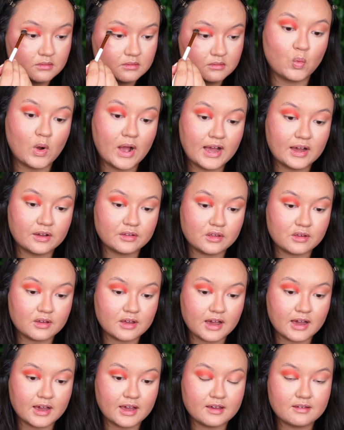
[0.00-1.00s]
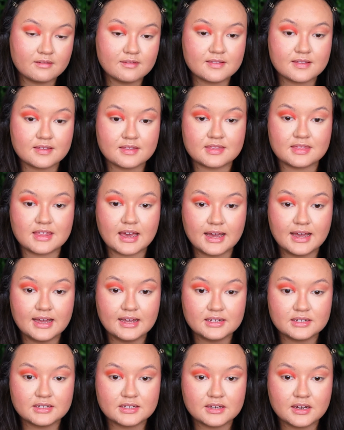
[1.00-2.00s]
Wow, you guys,
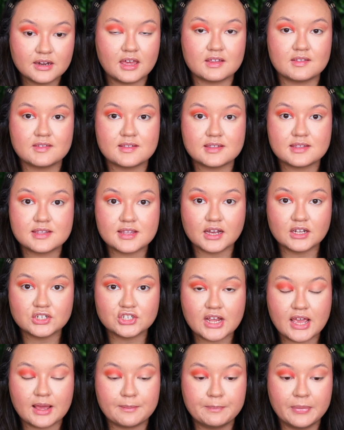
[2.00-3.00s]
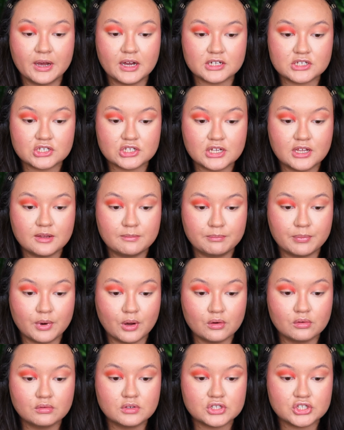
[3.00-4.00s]
that is such a punchy,
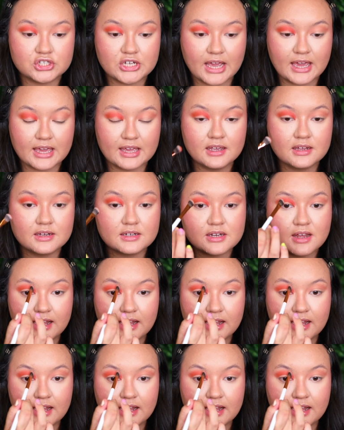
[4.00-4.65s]
bold shade,